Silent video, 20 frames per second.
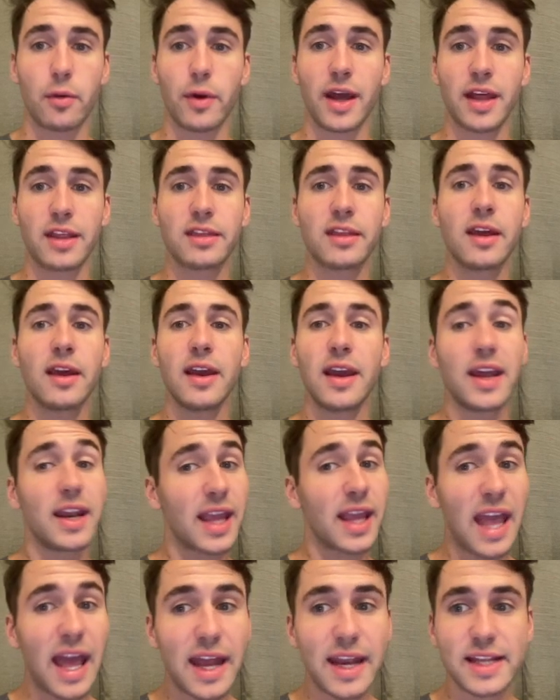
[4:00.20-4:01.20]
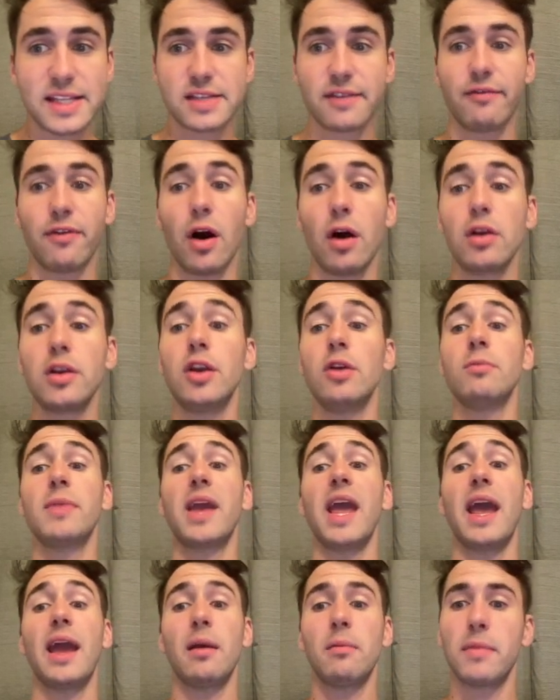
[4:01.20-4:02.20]
width. And again, it's a volume
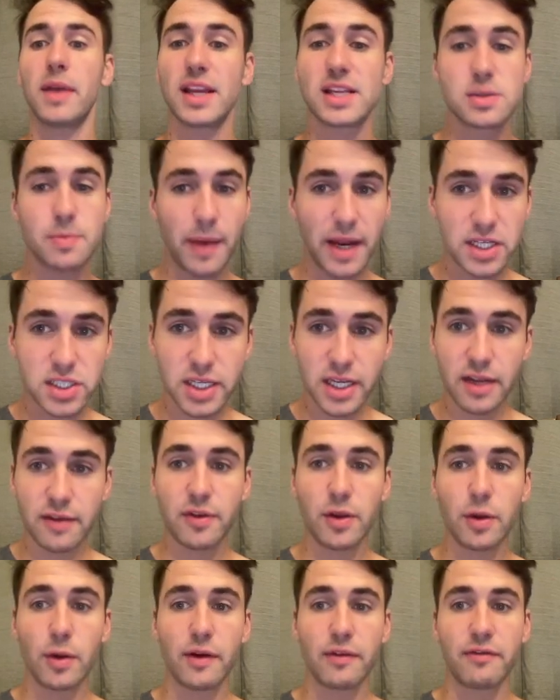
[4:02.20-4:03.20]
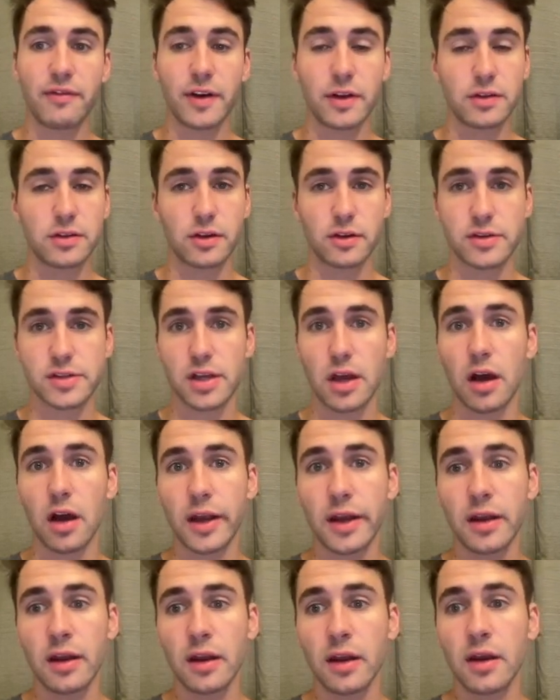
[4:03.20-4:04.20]
game, especially if you have filters
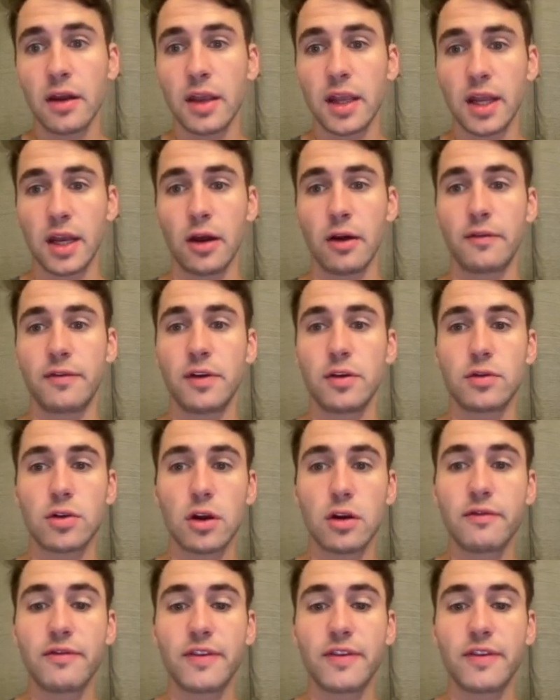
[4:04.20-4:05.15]
on. You know, if you turn